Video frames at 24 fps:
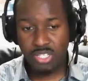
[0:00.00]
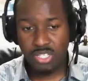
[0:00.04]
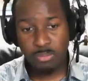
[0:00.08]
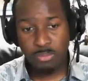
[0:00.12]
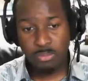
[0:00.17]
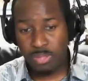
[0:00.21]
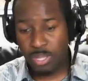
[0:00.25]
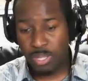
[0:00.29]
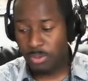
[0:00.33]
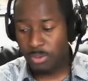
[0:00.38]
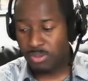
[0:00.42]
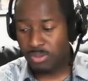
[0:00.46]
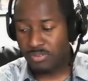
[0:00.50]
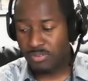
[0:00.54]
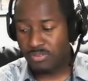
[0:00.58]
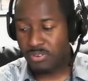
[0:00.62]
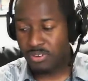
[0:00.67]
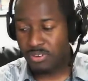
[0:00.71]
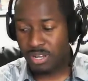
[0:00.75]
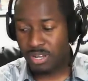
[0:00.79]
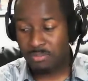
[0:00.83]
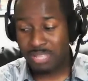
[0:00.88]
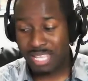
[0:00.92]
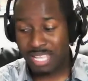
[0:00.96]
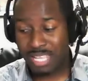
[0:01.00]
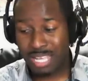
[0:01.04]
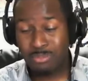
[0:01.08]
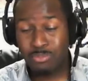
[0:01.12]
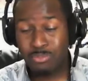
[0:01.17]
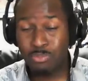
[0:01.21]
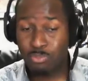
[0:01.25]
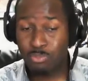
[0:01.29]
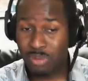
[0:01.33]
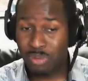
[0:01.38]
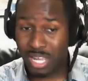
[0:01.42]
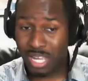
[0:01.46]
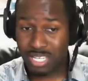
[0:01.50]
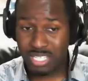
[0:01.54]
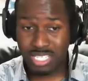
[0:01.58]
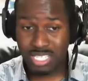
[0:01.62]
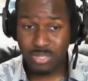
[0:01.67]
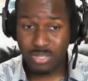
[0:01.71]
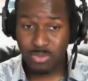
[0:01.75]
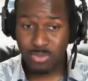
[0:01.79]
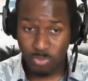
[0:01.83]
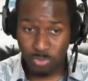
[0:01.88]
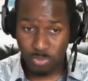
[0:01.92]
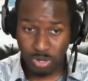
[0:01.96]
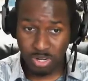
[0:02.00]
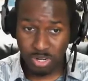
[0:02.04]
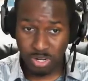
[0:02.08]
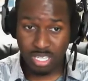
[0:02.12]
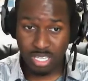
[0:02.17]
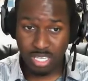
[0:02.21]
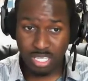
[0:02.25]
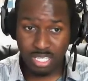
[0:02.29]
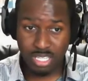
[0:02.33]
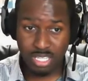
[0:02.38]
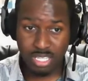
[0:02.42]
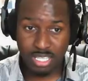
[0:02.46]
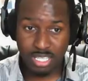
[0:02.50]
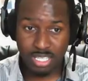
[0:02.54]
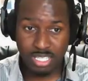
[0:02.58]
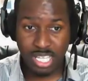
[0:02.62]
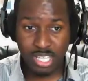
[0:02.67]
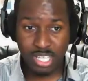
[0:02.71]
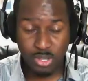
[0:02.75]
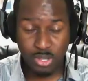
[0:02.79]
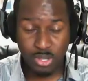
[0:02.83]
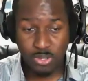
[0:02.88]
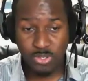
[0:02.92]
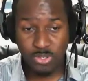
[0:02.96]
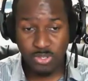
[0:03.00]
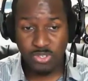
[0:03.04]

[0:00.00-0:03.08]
stop playing with your phone. I'm like, I'm actually working. It's like you're